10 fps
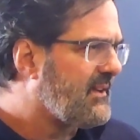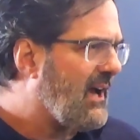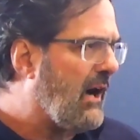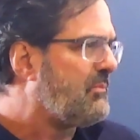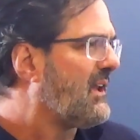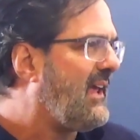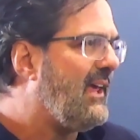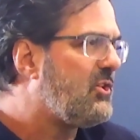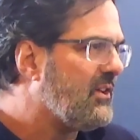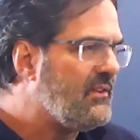
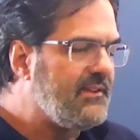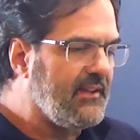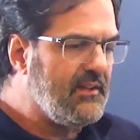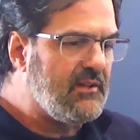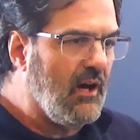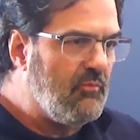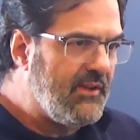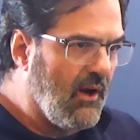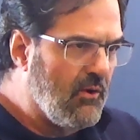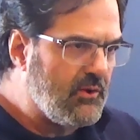complications that can come
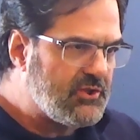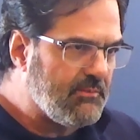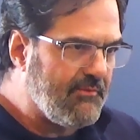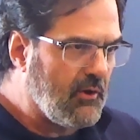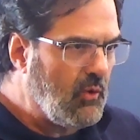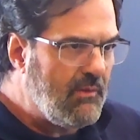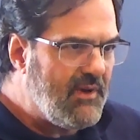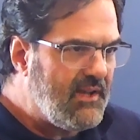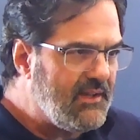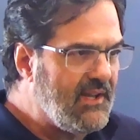with ownership of
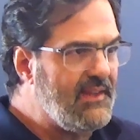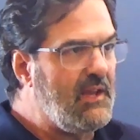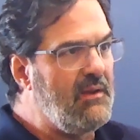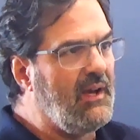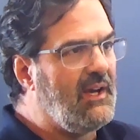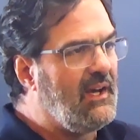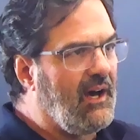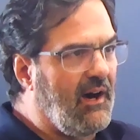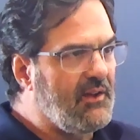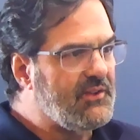equipment. And then
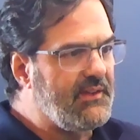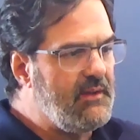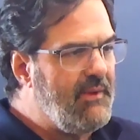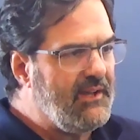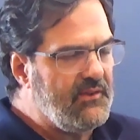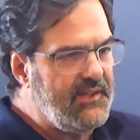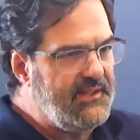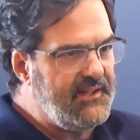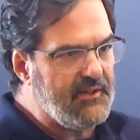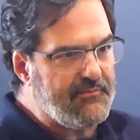also they may only
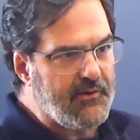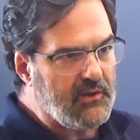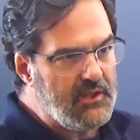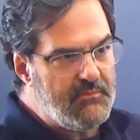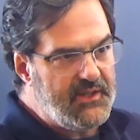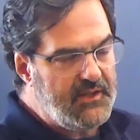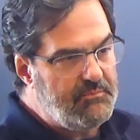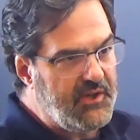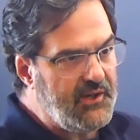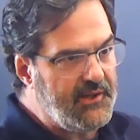need it for a
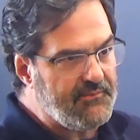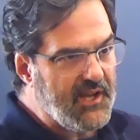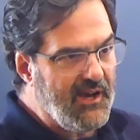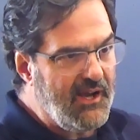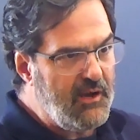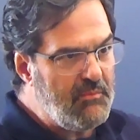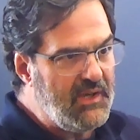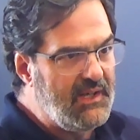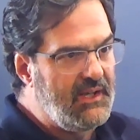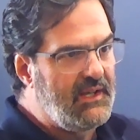limited period of time,
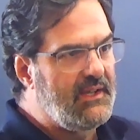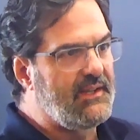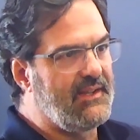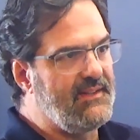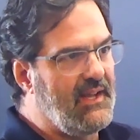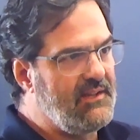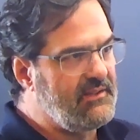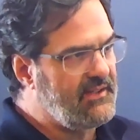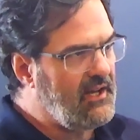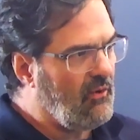and
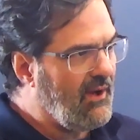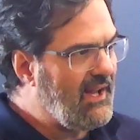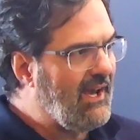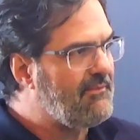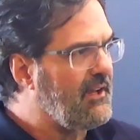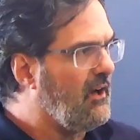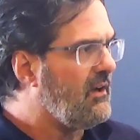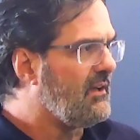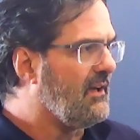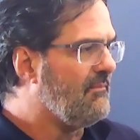then they don't want to
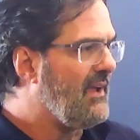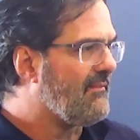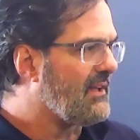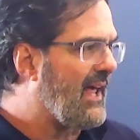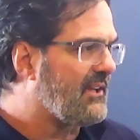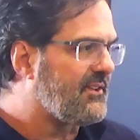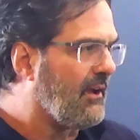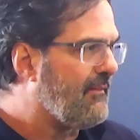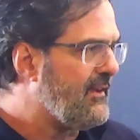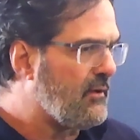have a lot of
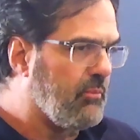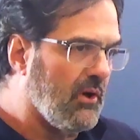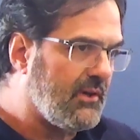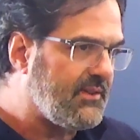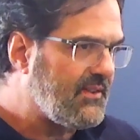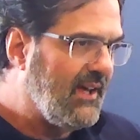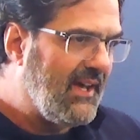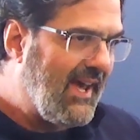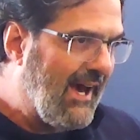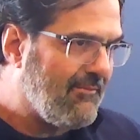stuff on their books
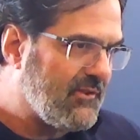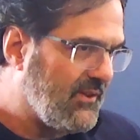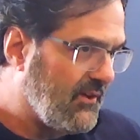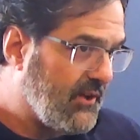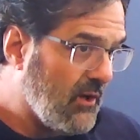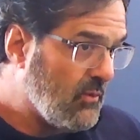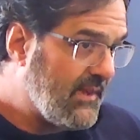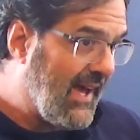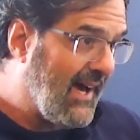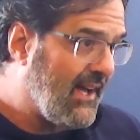after they're done
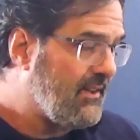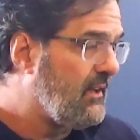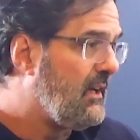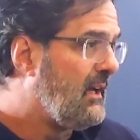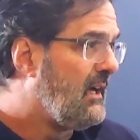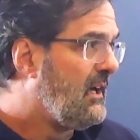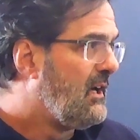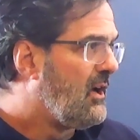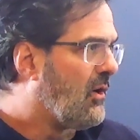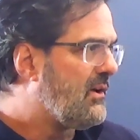with that.
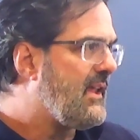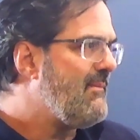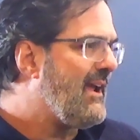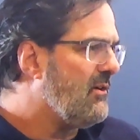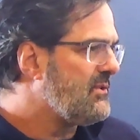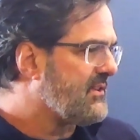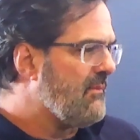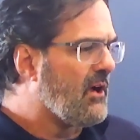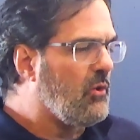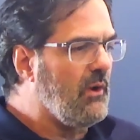Or they may own
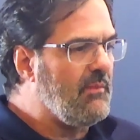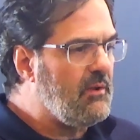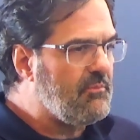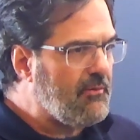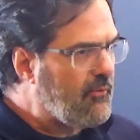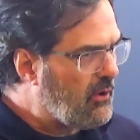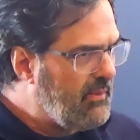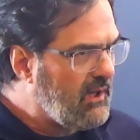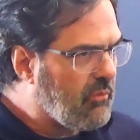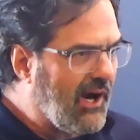some equipment, but for a big